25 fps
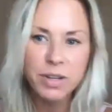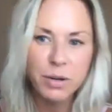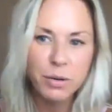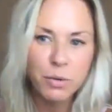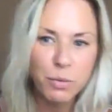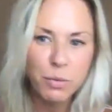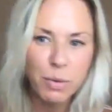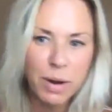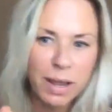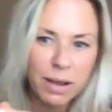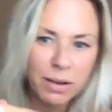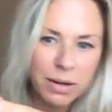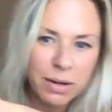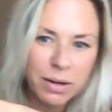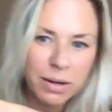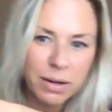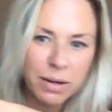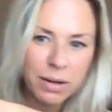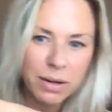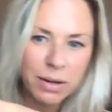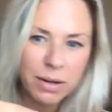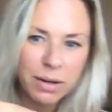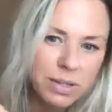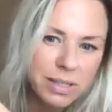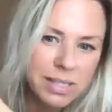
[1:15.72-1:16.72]
around. I
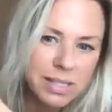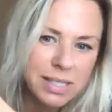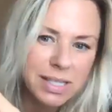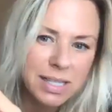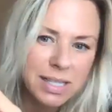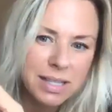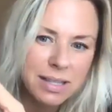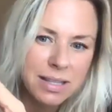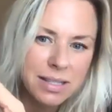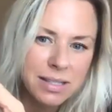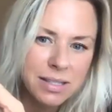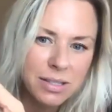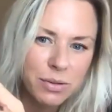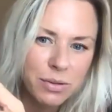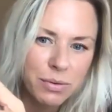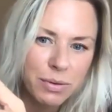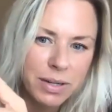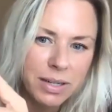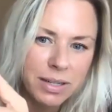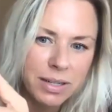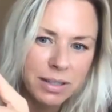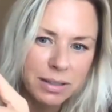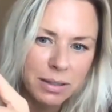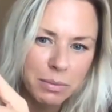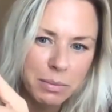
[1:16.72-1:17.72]
wish you could see the screen
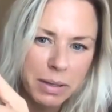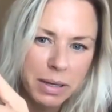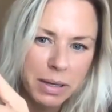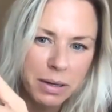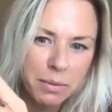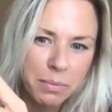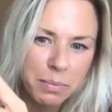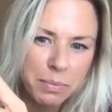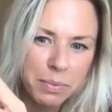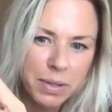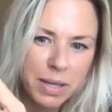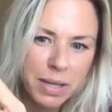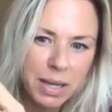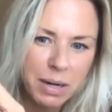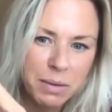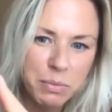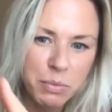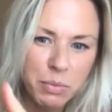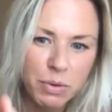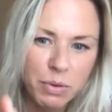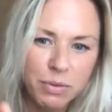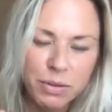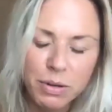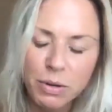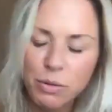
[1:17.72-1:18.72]
a little better. Kind of
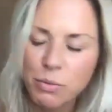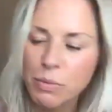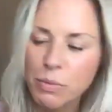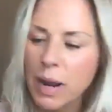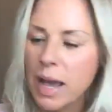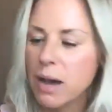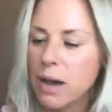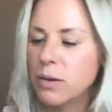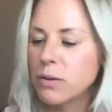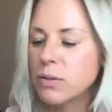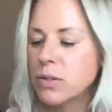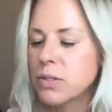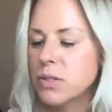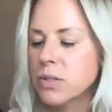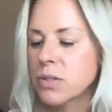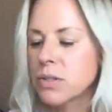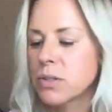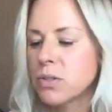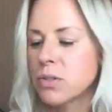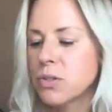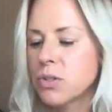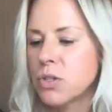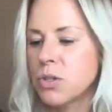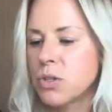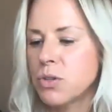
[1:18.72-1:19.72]
move it around,
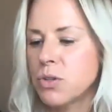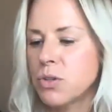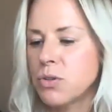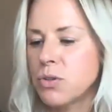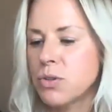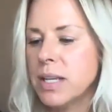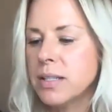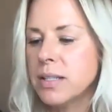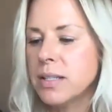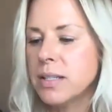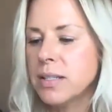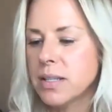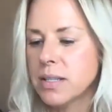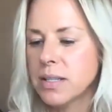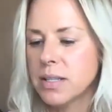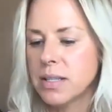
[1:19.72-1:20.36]
choose it.